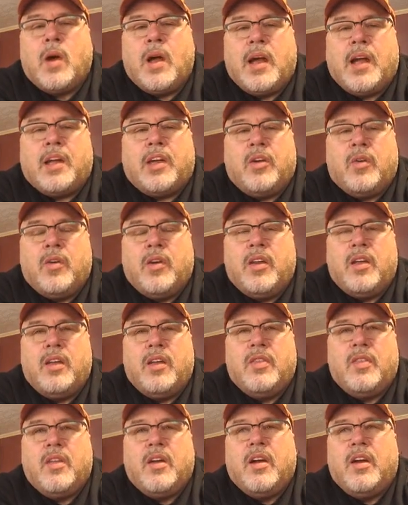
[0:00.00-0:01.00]
accurate
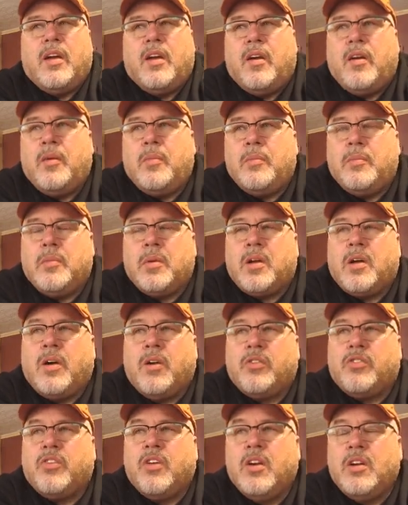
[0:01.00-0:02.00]
in there, because